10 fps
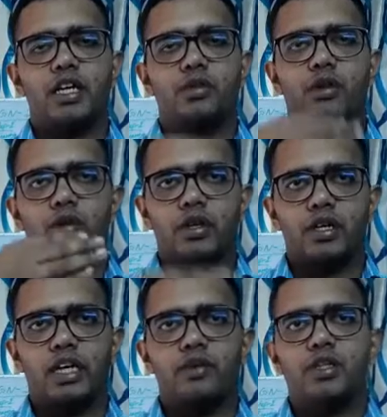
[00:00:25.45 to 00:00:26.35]
it will
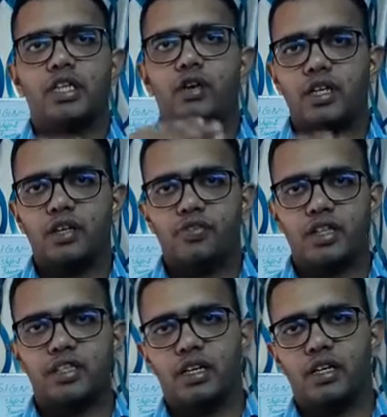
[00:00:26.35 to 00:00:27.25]
rotate without any
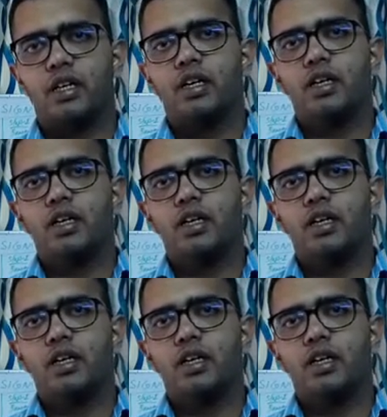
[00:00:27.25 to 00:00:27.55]
friction.